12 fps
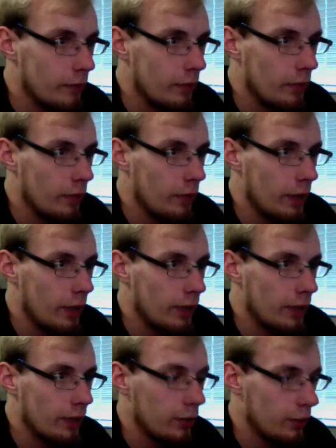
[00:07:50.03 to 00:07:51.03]
So that I
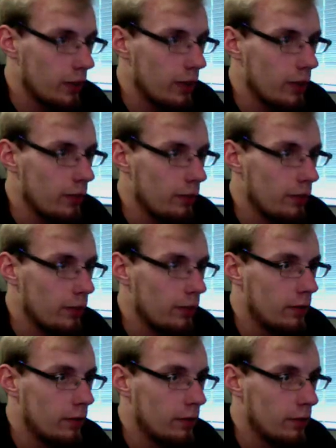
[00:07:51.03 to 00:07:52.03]
can do this,
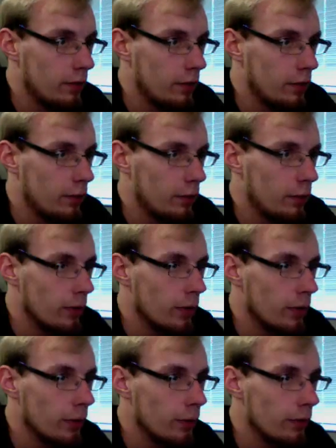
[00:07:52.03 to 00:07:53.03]
extrude
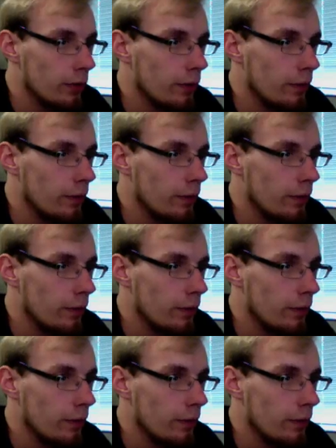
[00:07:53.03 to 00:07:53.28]
those.